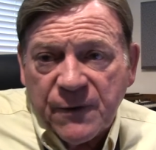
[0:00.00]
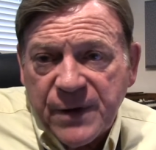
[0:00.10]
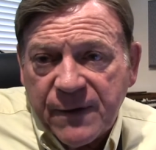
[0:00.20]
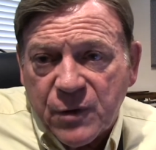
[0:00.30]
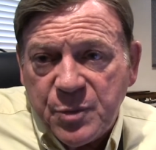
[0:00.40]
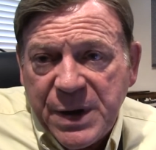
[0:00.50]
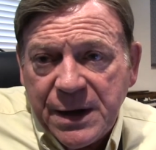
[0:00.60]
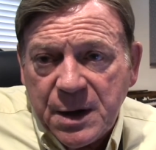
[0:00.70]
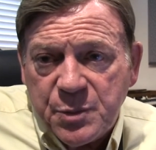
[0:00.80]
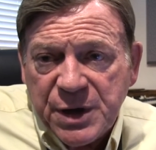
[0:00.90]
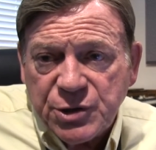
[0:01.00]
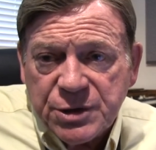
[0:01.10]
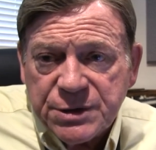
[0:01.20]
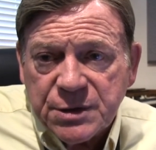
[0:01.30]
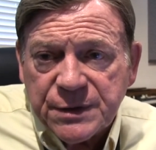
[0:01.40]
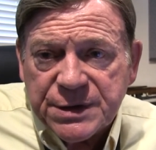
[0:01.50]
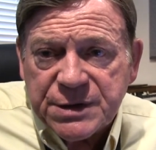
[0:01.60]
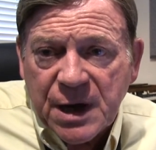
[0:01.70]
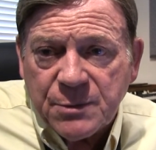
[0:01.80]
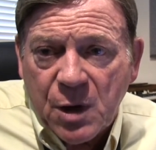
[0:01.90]
if I have repeated pitches on the
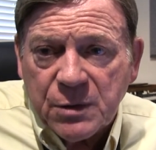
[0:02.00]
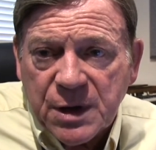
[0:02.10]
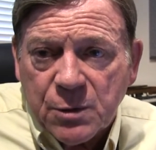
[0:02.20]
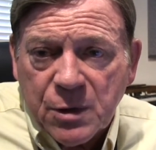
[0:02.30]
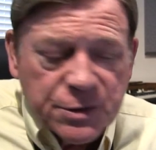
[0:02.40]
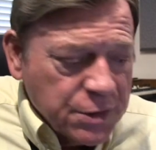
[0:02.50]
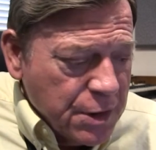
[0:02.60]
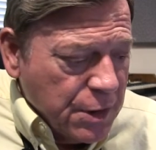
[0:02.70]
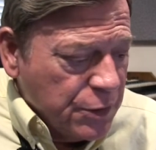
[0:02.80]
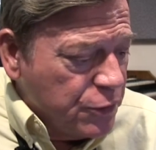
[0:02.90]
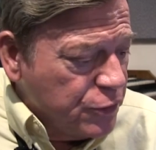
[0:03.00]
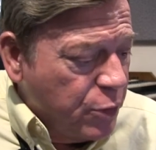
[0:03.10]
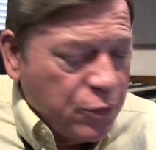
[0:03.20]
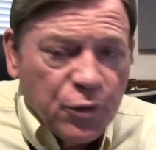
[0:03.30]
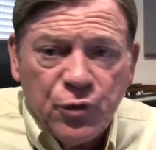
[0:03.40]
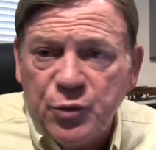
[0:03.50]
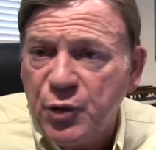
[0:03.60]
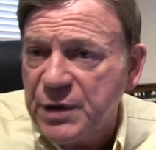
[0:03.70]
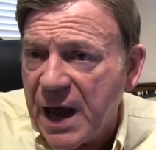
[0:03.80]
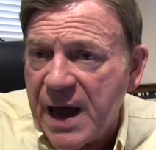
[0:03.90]
same note? In other words,
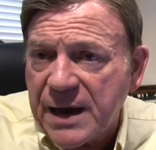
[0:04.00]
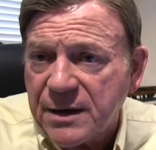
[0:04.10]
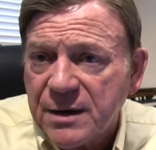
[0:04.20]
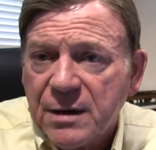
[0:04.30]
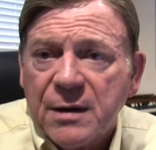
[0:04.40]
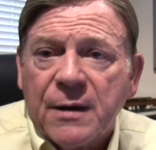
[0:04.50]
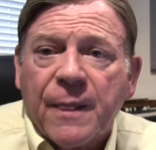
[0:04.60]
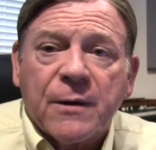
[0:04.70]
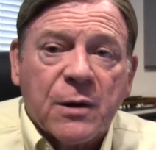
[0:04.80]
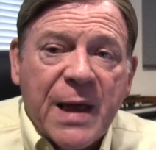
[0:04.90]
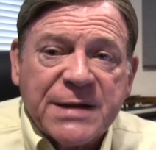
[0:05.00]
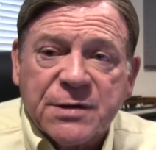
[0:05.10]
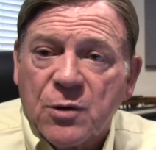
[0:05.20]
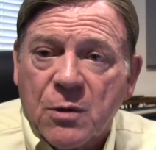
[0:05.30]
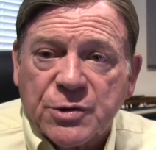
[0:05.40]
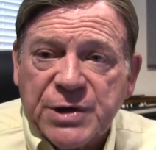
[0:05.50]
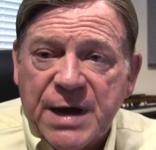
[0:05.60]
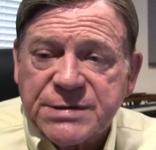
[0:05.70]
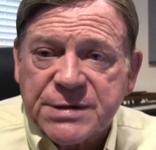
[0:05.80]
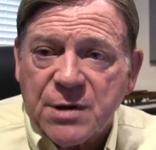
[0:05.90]
do-boo-doo-boo-dat. Classical or
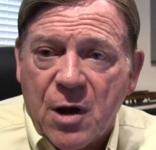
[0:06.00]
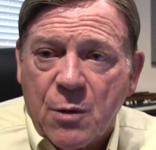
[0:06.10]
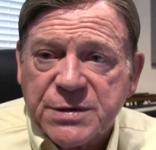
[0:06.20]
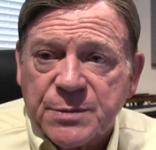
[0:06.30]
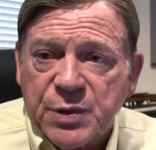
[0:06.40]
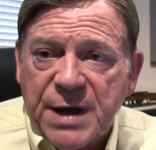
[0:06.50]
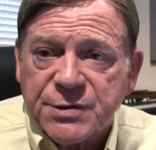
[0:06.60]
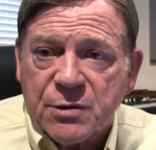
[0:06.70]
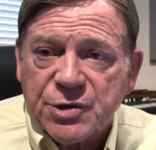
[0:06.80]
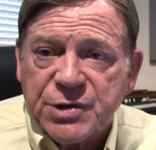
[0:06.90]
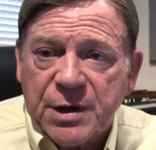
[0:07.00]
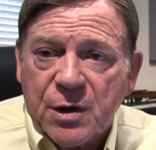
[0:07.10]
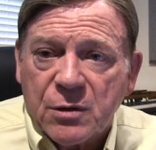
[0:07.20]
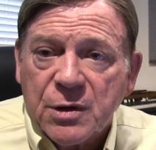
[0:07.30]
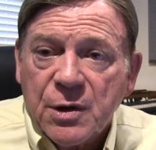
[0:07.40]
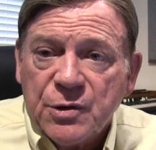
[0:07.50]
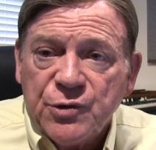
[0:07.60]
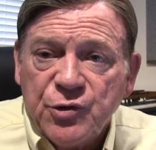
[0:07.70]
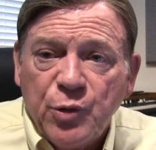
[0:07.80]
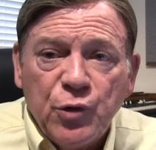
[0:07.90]
jazz, this always implies a crescendo.
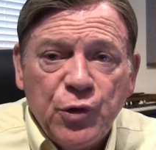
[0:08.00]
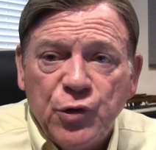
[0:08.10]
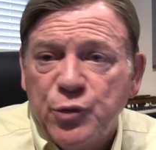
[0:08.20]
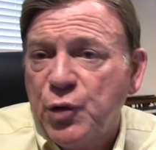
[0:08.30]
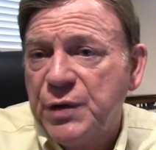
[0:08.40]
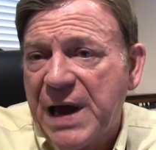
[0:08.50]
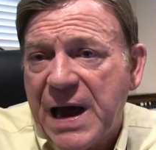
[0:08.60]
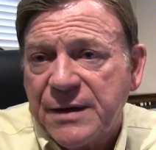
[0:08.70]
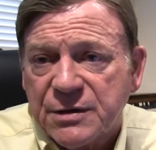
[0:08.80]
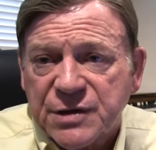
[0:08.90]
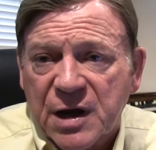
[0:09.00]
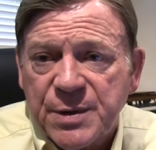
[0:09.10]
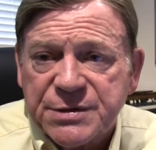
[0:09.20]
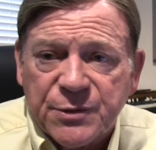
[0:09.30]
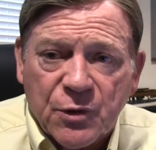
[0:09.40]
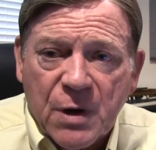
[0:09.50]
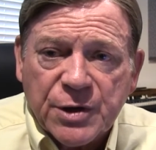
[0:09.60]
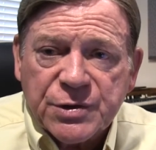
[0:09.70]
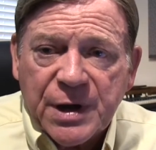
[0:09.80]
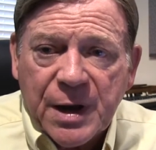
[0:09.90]
Do-boo-doo-boo-dat. There's got to be some
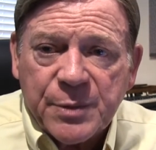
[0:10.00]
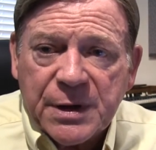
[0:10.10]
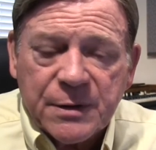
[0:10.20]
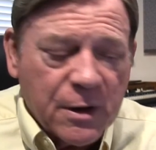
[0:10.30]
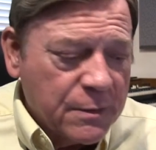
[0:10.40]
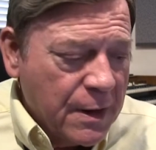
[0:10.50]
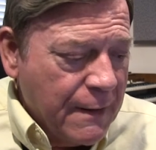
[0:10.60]
direction happening there.